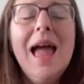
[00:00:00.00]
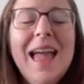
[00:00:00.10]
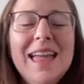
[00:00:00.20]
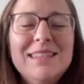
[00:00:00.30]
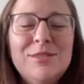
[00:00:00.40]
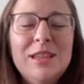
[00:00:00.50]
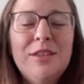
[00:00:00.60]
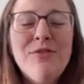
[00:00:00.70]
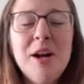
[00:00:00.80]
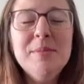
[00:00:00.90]
And so then
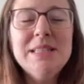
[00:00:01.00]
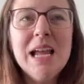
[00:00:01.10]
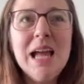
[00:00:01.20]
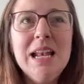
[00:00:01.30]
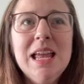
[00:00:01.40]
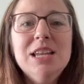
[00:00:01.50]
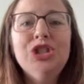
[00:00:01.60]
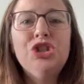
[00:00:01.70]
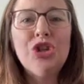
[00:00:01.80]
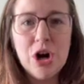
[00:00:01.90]
the farm stand
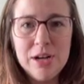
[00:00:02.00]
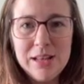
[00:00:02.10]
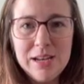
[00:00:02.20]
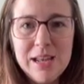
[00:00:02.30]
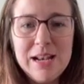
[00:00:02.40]
started,